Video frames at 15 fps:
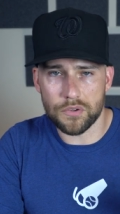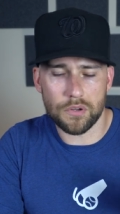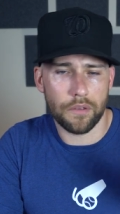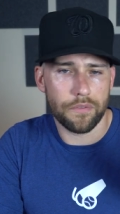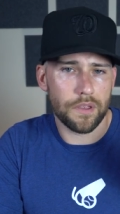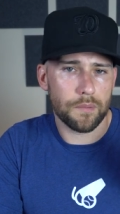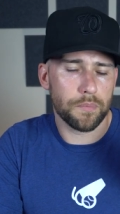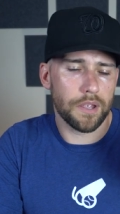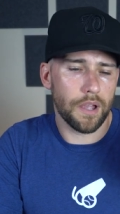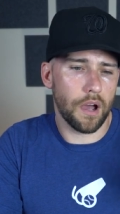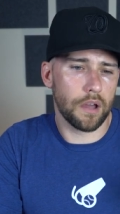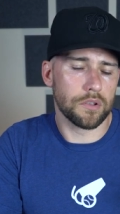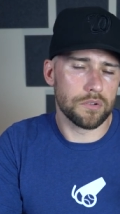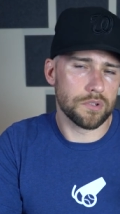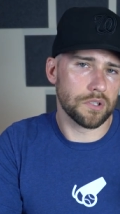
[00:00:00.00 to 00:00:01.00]
So I think
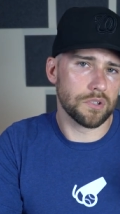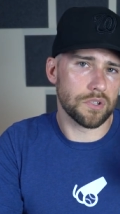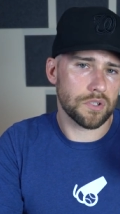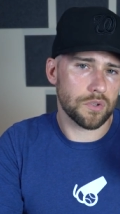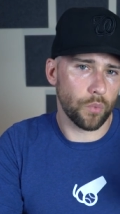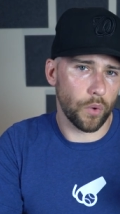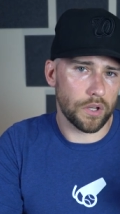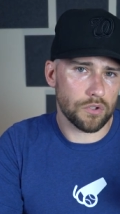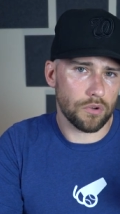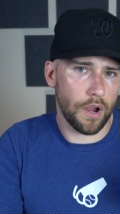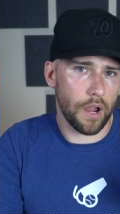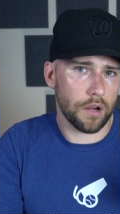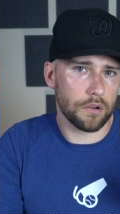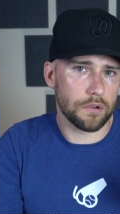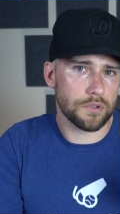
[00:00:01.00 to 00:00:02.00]
beyond using just swing
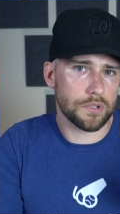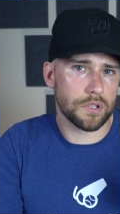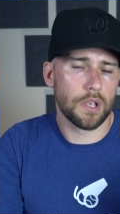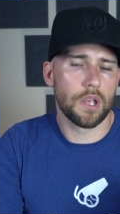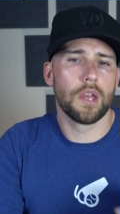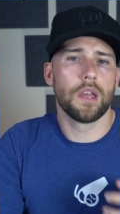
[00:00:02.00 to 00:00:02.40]
trackers